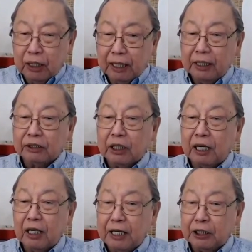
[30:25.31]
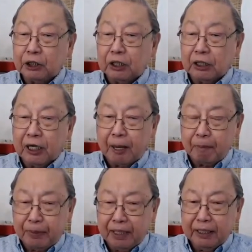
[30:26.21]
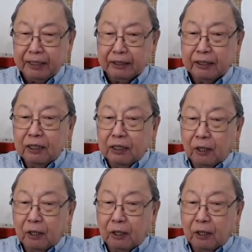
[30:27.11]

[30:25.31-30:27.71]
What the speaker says: and has unleashed a campaign